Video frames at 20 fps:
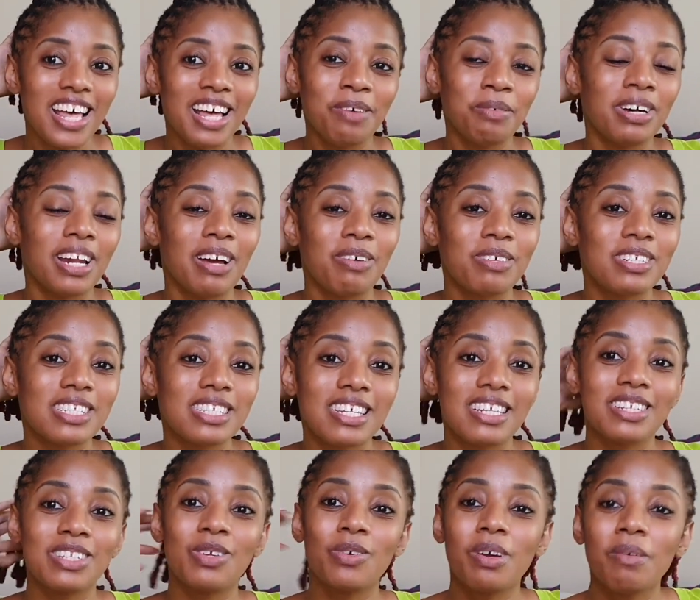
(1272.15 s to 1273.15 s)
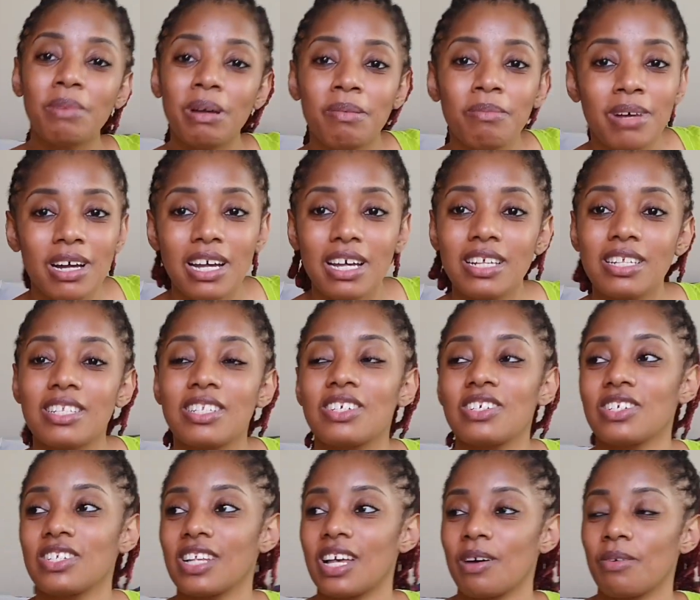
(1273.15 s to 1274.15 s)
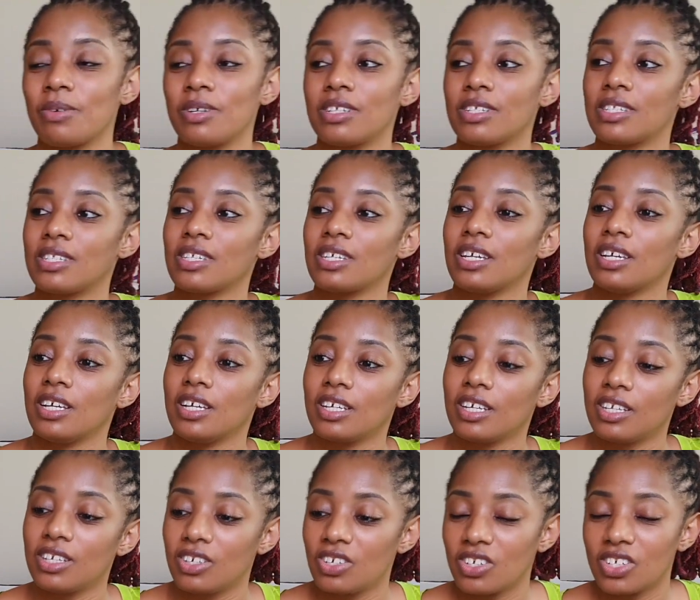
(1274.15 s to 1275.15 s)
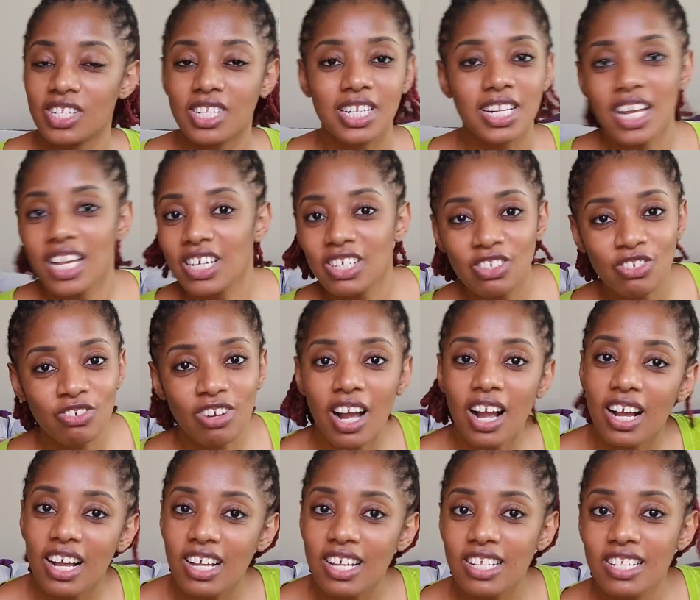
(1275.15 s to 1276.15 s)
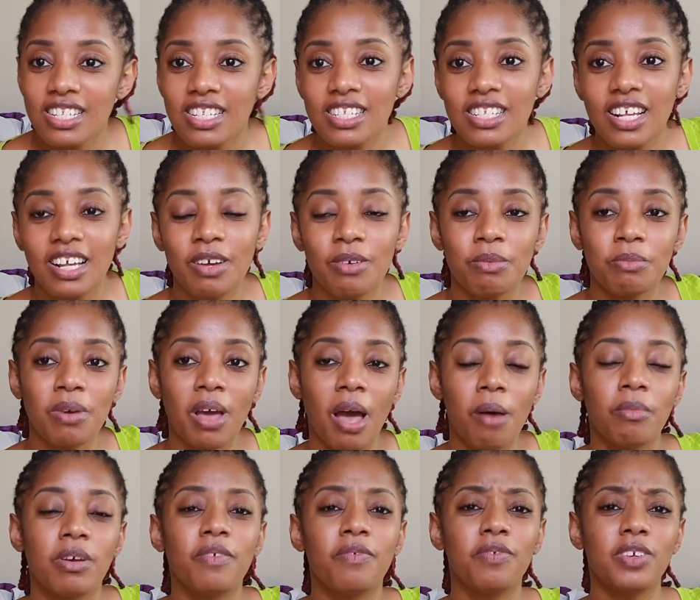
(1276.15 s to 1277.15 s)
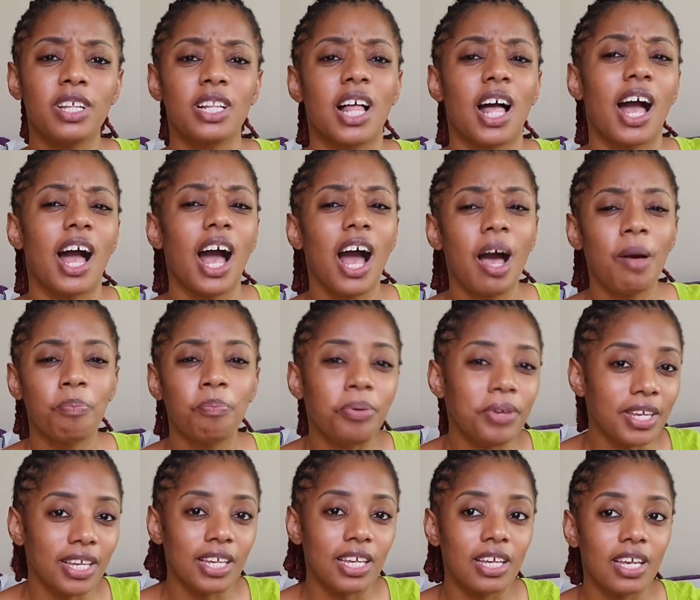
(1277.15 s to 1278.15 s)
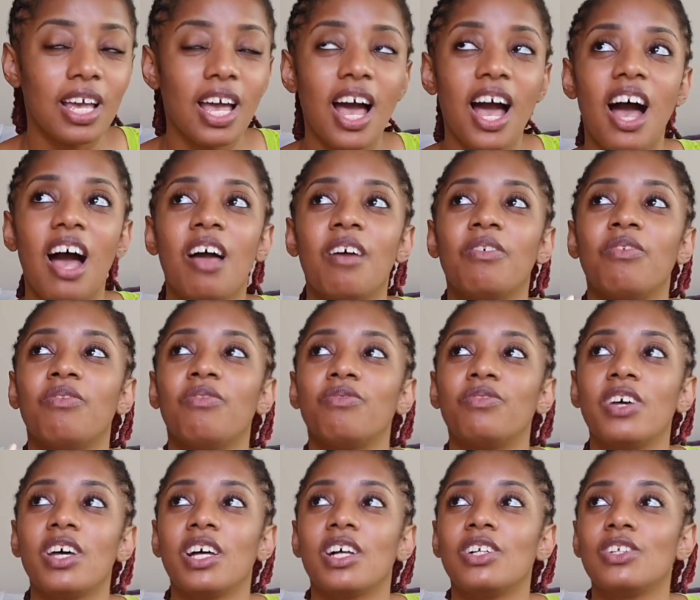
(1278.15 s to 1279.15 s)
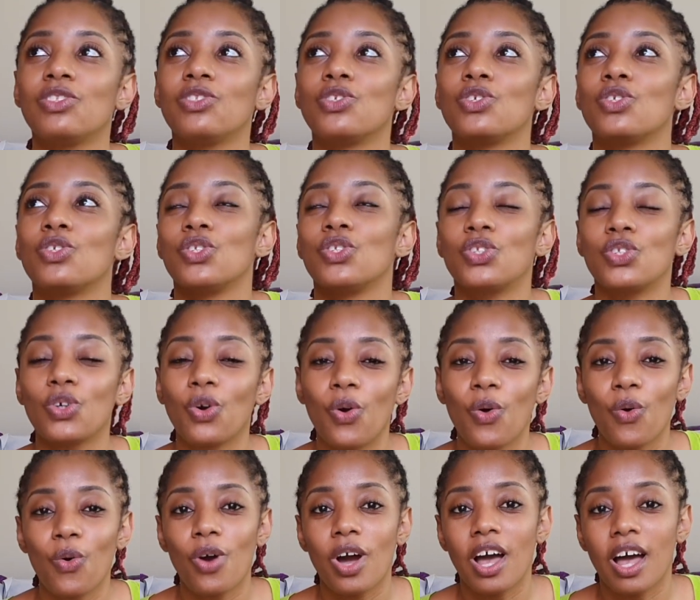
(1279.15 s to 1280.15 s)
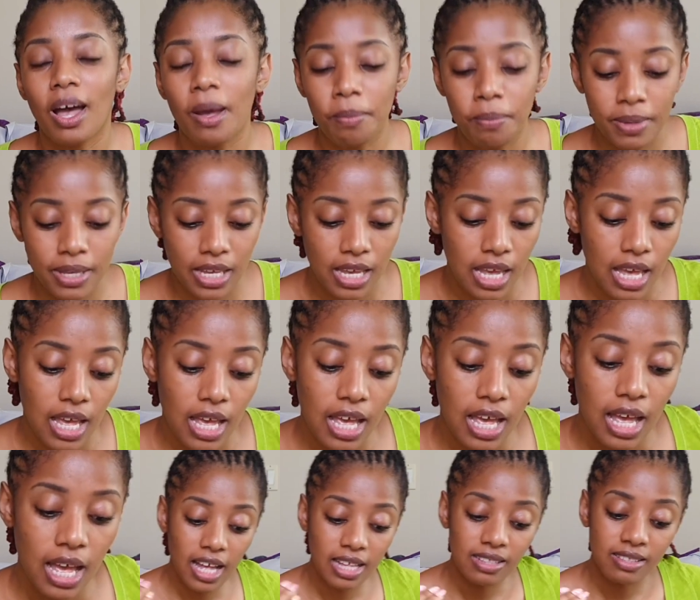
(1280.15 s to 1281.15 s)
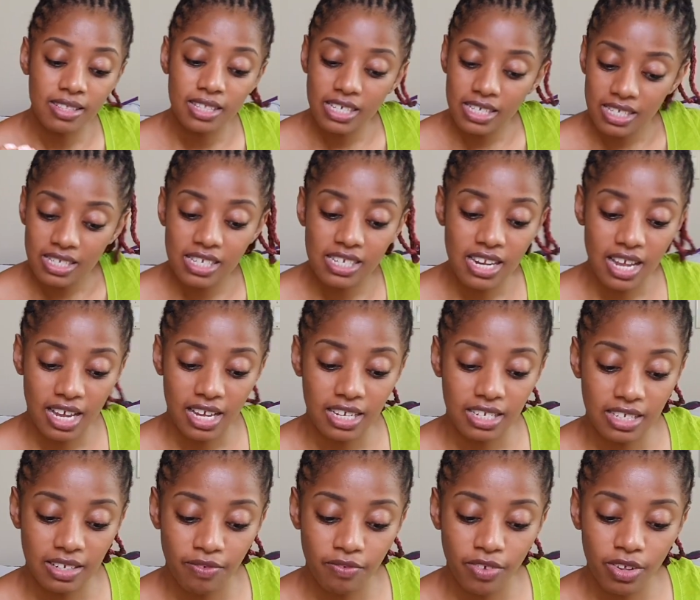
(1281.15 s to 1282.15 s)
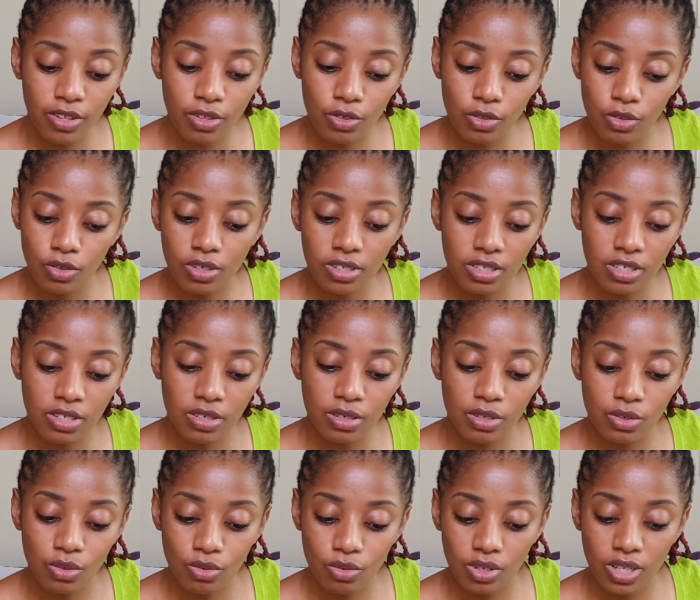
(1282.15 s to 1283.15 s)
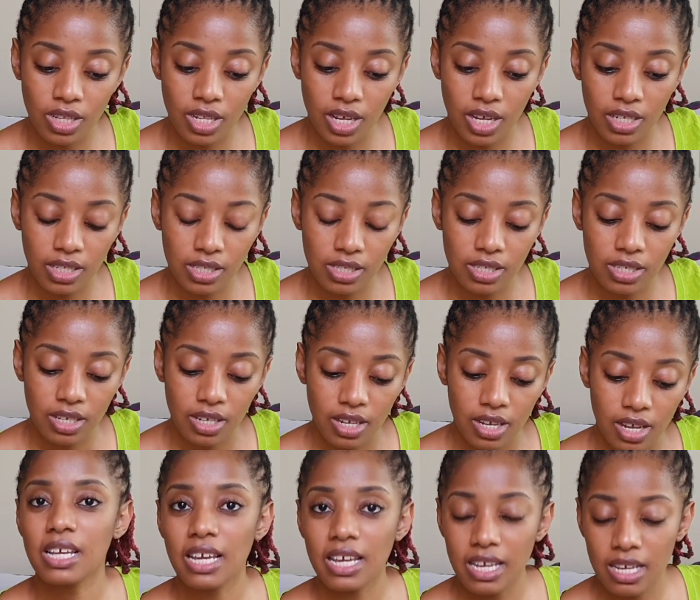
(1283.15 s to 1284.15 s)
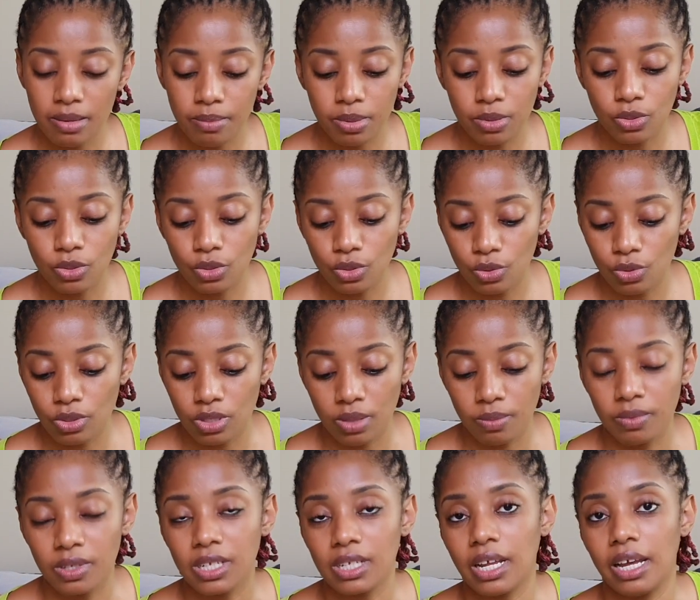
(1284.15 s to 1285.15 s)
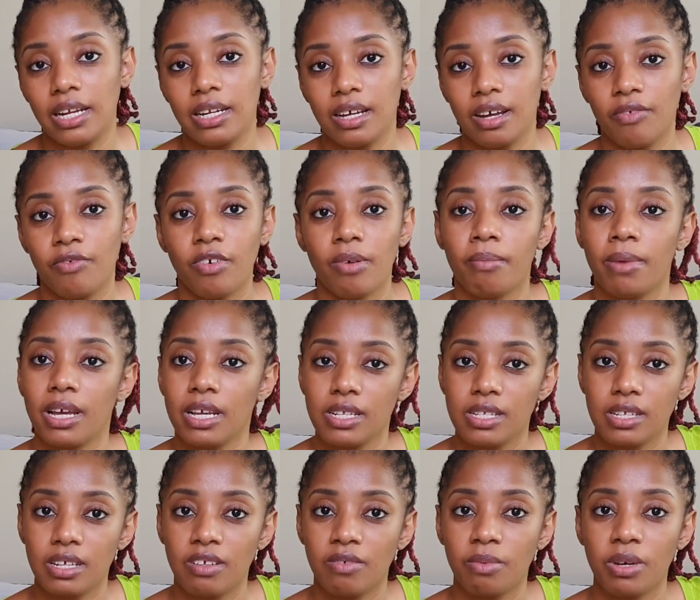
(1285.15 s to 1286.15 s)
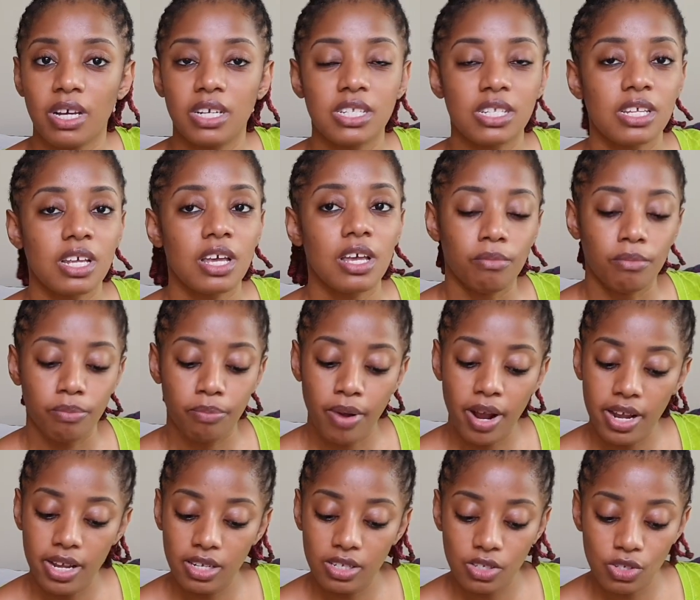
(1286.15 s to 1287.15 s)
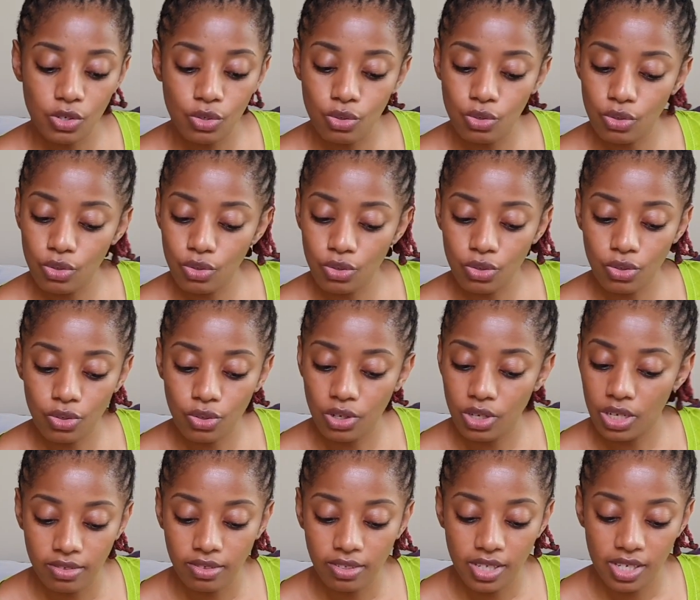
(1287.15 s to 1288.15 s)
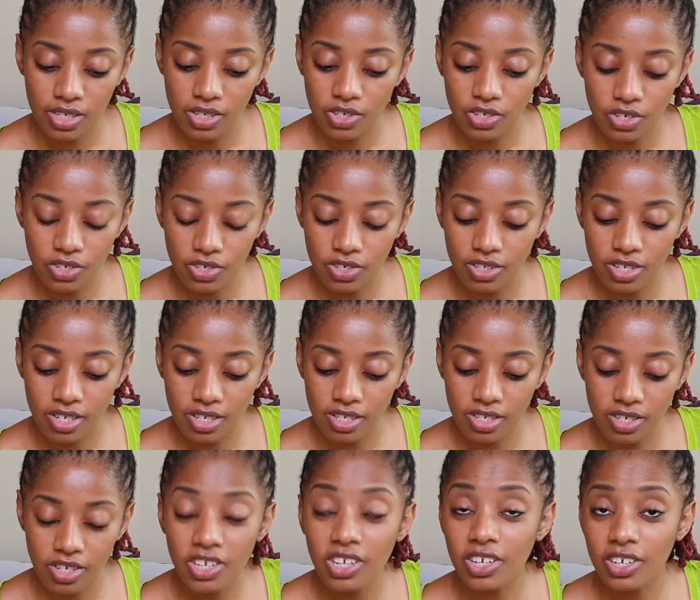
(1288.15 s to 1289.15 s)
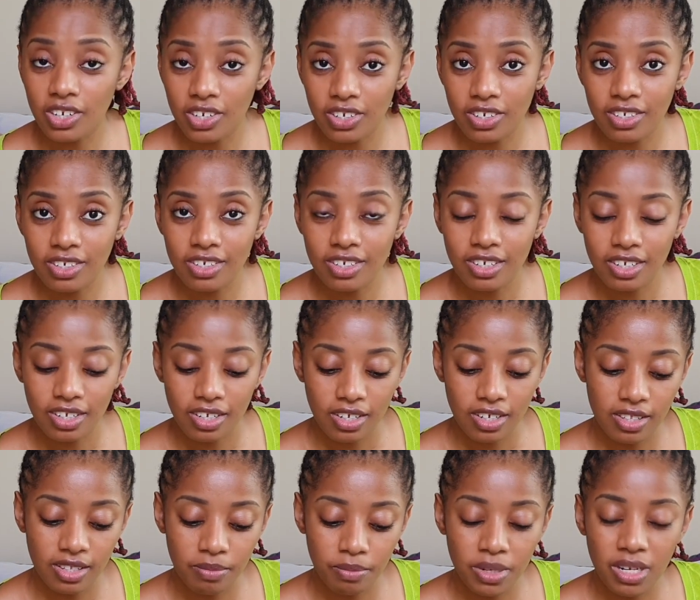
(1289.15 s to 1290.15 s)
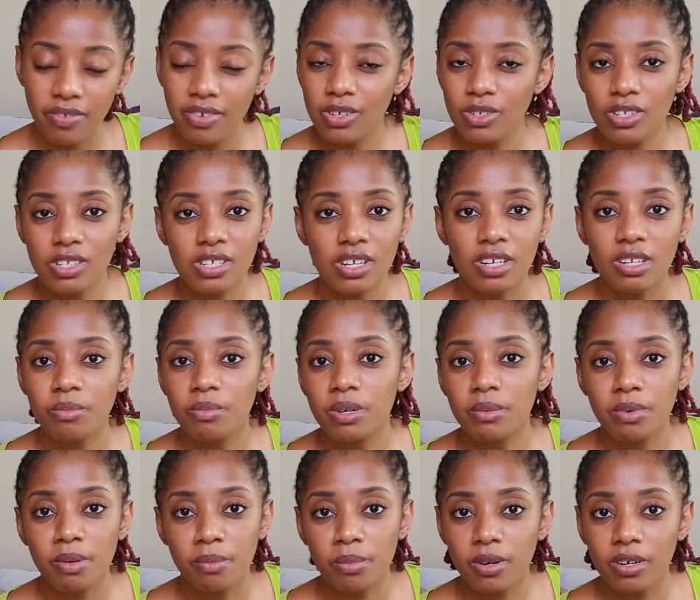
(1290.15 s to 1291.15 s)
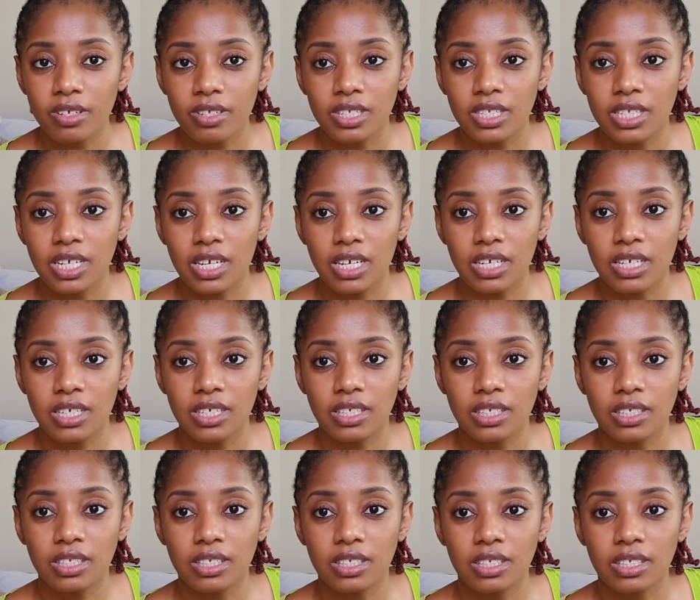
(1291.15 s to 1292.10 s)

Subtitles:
But I was doing my master's, I was, you know, slaying dragons. I feel happy. I felt so happy. And this night, it felt good to know that able to do something like that for myself. Because prior to this year, I never used to celebrate my birthdays